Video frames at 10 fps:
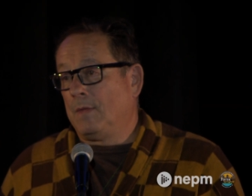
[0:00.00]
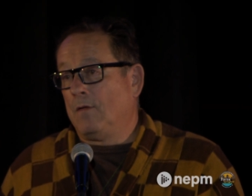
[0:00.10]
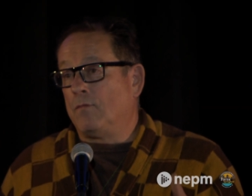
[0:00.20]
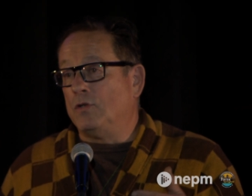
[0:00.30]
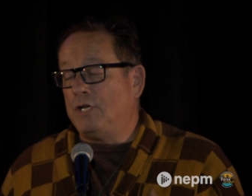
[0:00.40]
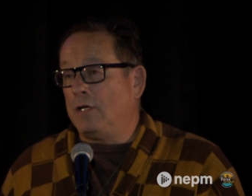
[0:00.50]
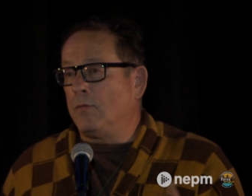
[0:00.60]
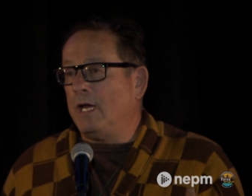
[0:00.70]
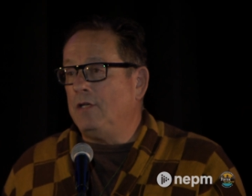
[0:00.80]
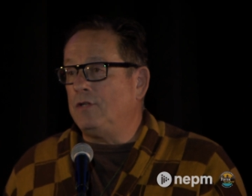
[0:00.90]
For
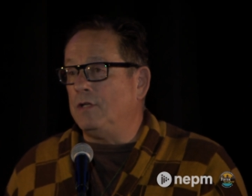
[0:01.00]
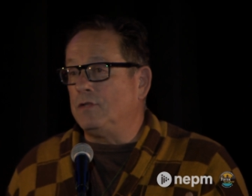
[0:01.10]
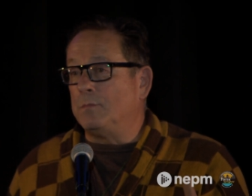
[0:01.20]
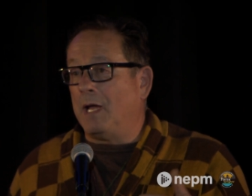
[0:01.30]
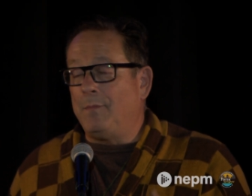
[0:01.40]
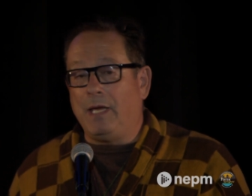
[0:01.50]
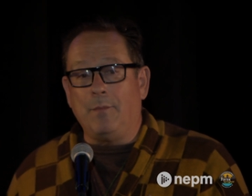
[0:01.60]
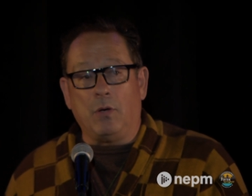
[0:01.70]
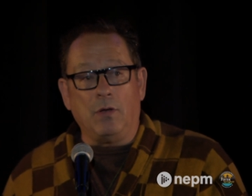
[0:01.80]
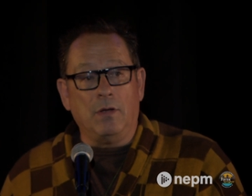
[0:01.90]
generations, my
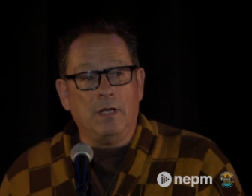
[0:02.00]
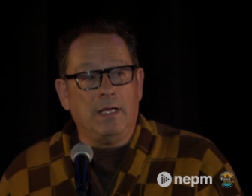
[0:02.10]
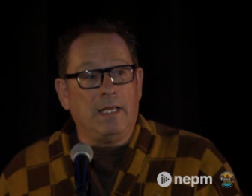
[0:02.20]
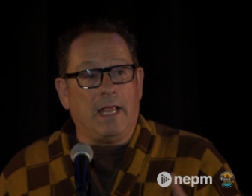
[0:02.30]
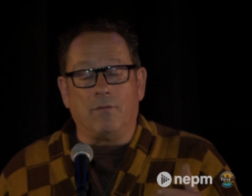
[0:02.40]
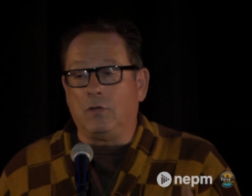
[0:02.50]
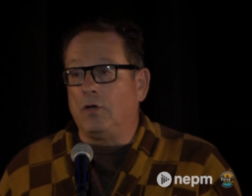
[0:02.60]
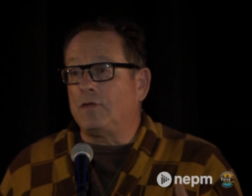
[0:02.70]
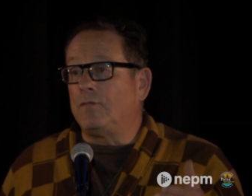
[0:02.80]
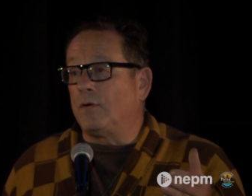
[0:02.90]
people have
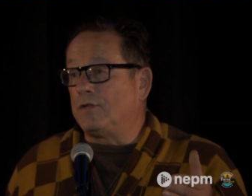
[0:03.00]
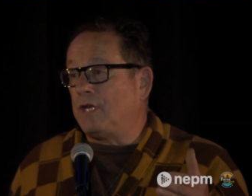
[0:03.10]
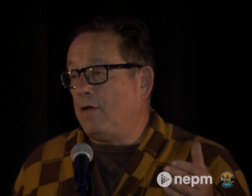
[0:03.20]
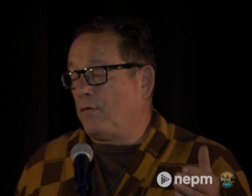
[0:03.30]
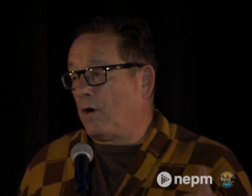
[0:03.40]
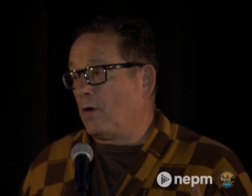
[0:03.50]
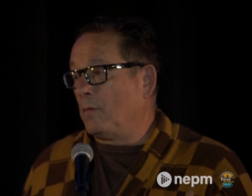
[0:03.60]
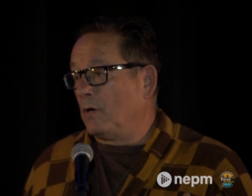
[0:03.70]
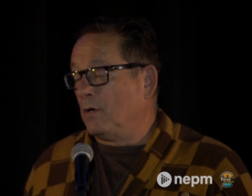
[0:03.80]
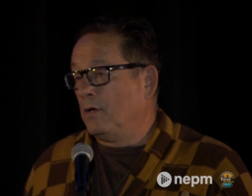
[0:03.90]
looked for a safe
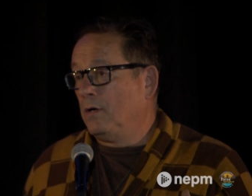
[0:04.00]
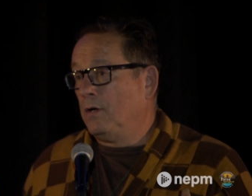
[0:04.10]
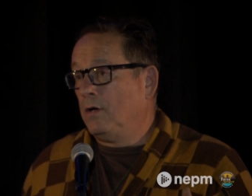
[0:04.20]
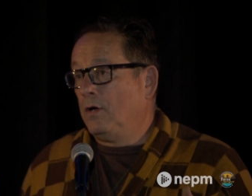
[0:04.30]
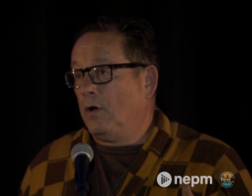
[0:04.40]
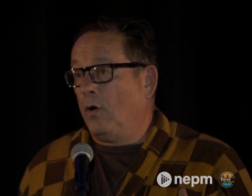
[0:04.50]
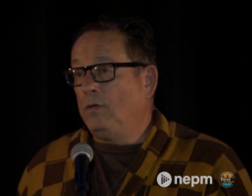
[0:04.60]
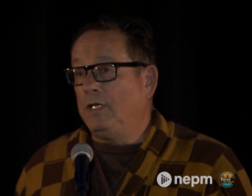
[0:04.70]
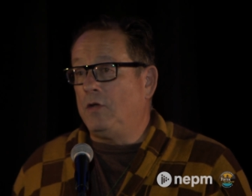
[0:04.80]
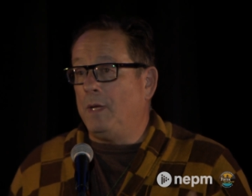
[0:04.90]
harbor,
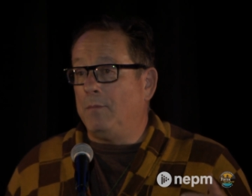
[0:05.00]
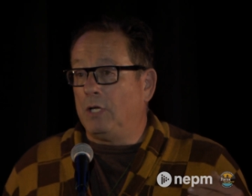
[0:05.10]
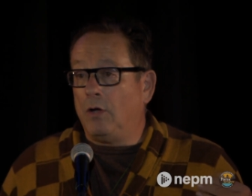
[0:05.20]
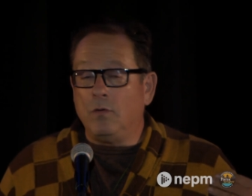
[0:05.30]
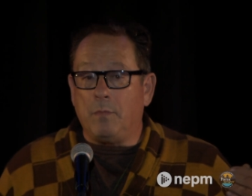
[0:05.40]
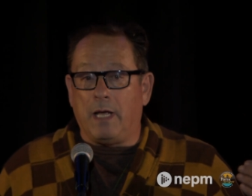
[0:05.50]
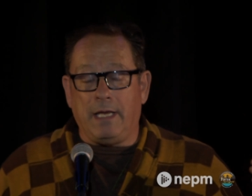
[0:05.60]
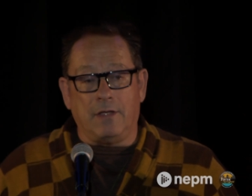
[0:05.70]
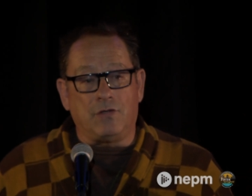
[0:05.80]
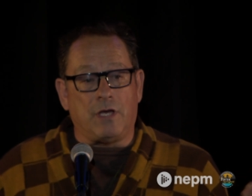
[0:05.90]
only to be blown by
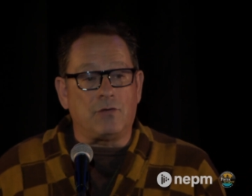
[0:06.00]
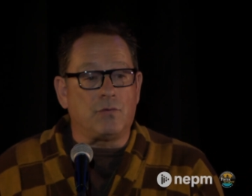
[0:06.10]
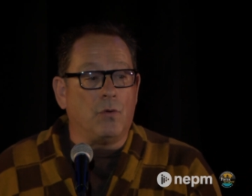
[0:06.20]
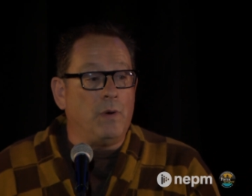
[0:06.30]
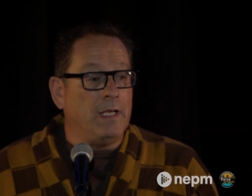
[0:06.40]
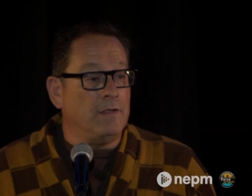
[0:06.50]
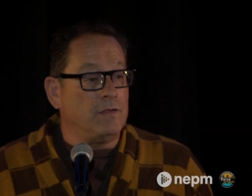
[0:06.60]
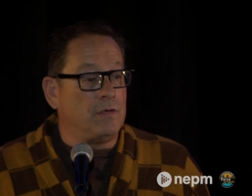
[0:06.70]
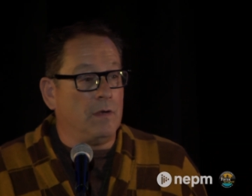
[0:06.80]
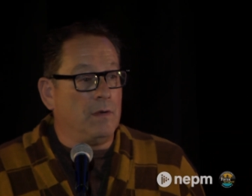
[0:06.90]
ancestral
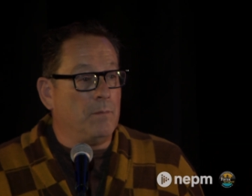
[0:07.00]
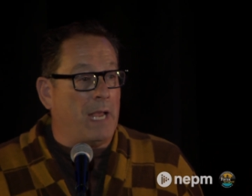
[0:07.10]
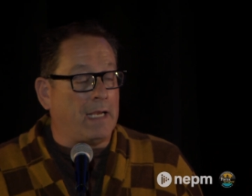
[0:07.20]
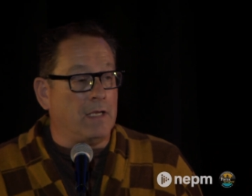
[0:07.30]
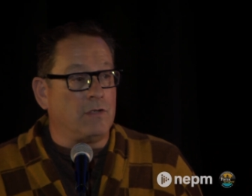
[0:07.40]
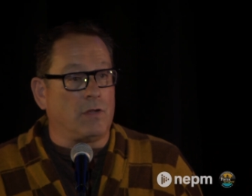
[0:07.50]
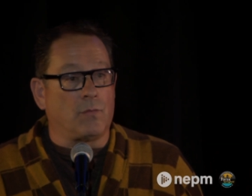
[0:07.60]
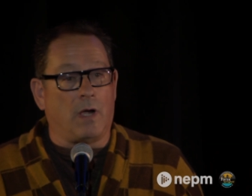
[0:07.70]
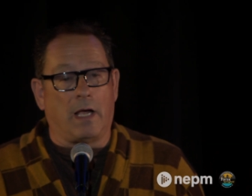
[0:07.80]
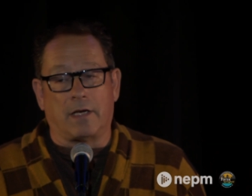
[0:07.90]
winds back into the
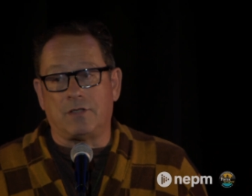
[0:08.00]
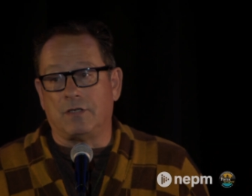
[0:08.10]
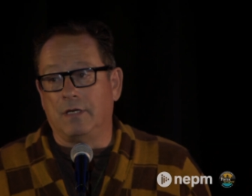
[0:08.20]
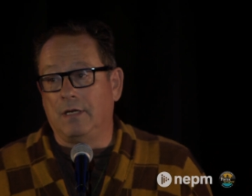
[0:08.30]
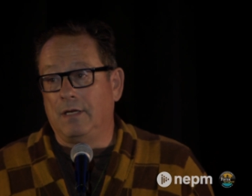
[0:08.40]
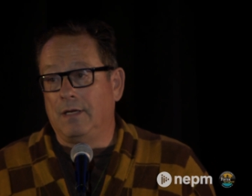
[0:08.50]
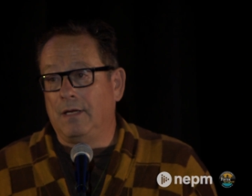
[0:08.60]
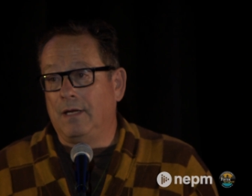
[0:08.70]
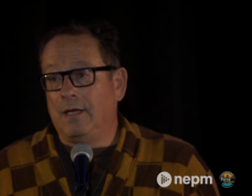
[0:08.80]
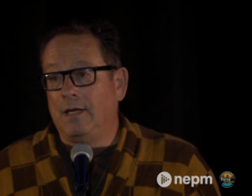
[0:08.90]
rocks.
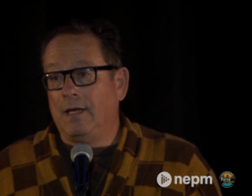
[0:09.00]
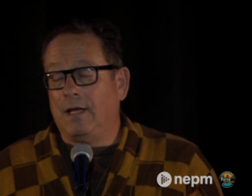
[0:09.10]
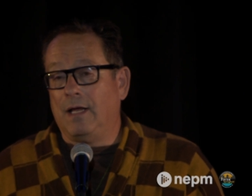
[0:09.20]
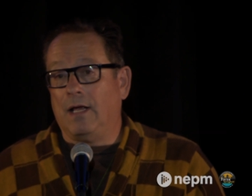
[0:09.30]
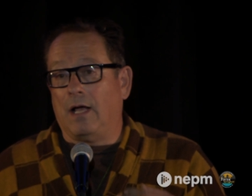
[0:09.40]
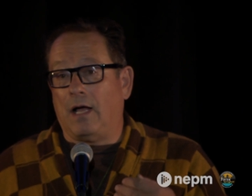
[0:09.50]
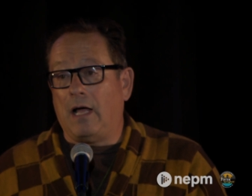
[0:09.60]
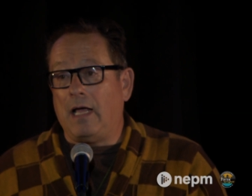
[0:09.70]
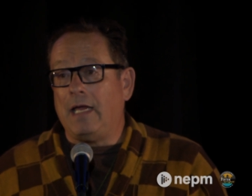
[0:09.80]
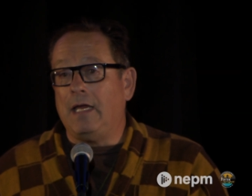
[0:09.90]

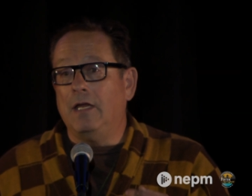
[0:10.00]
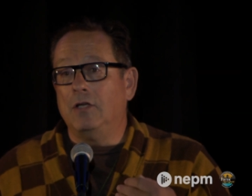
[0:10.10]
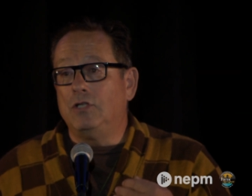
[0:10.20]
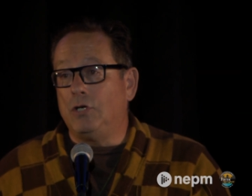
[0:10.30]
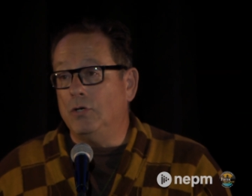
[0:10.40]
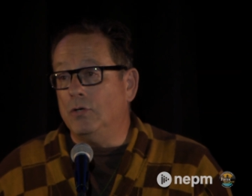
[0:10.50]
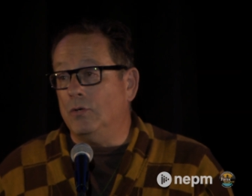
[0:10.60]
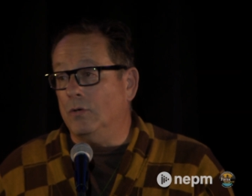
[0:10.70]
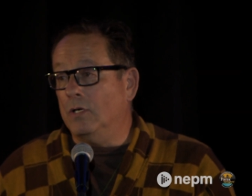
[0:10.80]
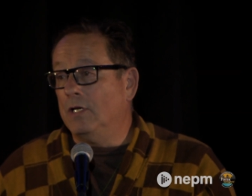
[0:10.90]
I,
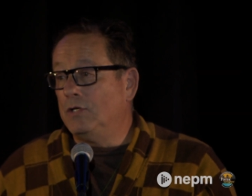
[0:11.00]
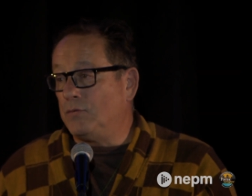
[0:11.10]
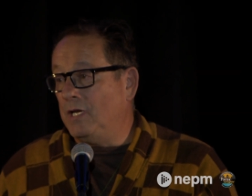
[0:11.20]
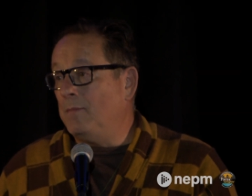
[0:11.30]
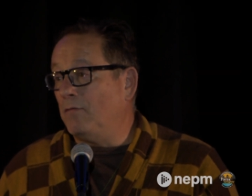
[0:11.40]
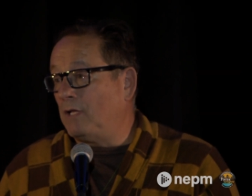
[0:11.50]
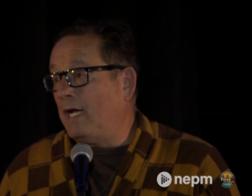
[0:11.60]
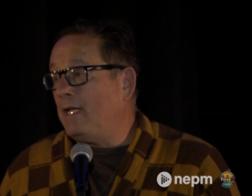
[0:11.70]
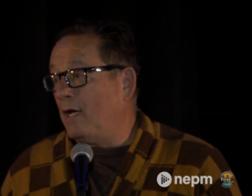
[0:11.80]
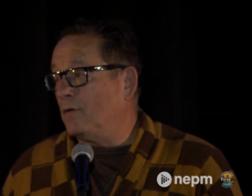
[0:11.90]
too, dream of
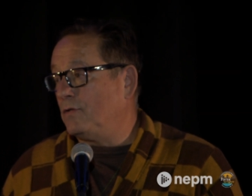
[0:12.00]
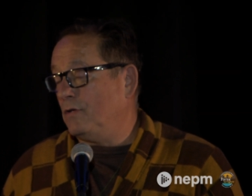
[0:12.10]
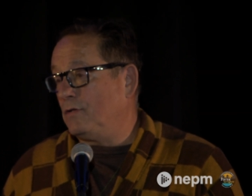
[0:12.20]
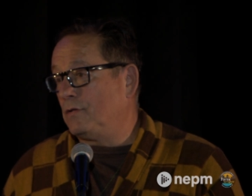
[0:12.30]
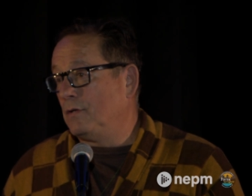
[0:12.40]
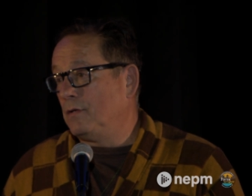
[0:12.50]
lighthouses.